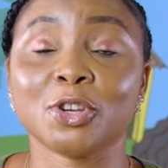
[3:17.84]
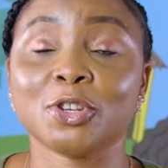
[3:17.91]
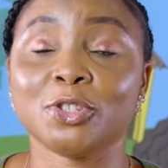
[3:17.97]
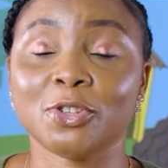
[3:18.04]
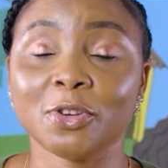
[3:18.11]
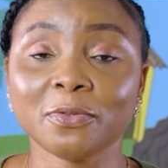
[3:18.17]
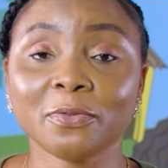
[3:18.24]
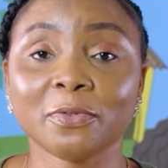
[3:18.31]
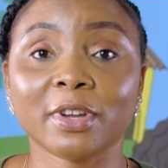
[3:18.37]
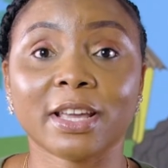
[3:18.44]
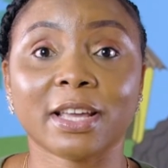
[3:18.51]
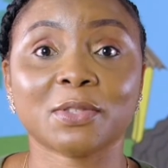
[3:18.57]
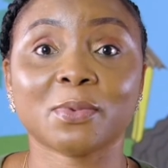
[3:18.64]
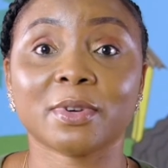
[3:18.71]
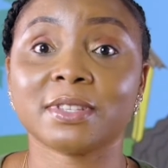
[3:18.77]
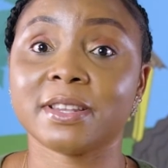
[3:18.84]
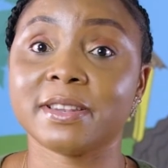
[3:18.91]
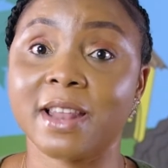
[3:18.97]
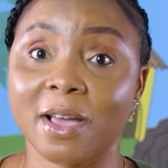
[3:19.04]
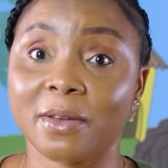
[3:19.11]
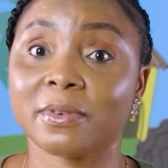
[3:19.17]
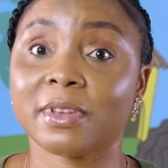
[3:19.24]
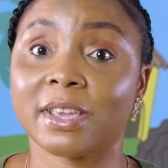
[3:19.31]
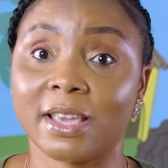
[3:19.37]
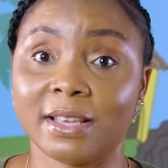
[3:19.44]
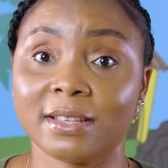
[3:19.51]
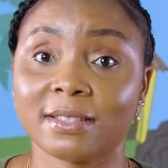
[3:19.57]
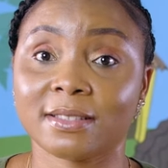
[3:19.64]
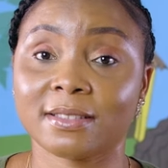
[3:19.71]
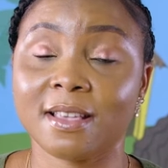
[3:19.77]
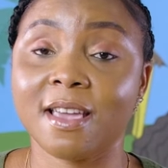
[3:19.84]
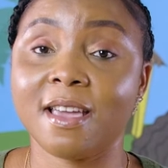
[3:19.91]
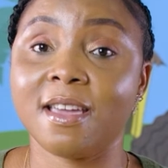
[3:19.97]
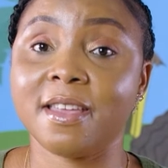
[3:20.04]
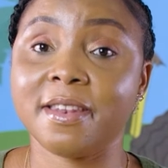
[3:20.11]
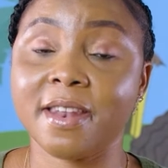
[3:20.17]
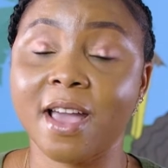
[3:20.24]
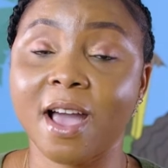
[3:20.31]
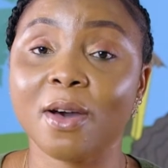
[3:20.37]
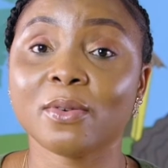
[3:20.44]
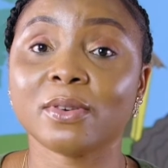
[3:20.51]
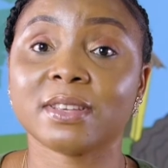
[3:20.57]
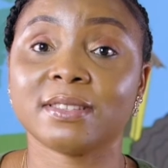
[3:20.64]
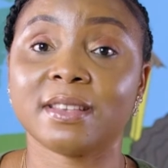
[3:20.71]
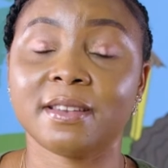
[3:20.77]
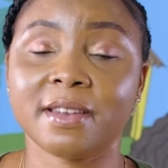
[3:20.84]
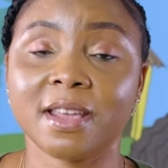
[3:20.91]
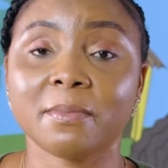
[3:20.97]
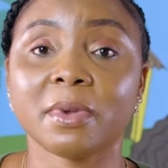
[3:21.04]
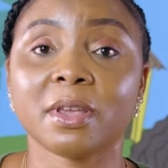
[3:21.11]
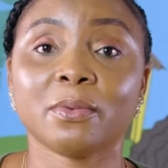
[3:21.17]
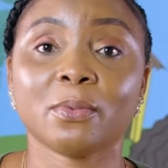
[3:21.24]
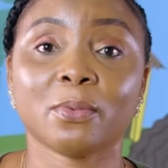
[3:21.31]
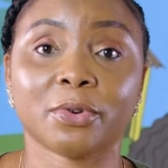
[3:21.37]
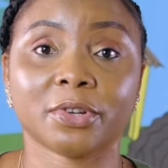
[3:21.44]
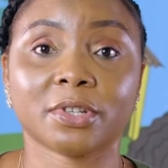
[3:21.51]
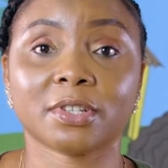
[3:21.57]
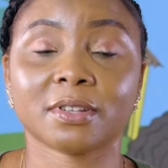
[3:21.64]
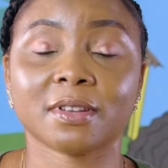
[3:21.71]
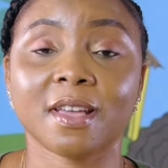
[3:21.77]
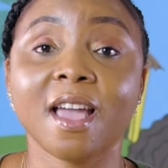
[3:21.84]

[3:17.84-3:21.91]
Don't forget what a noun is. A noun is a naming word.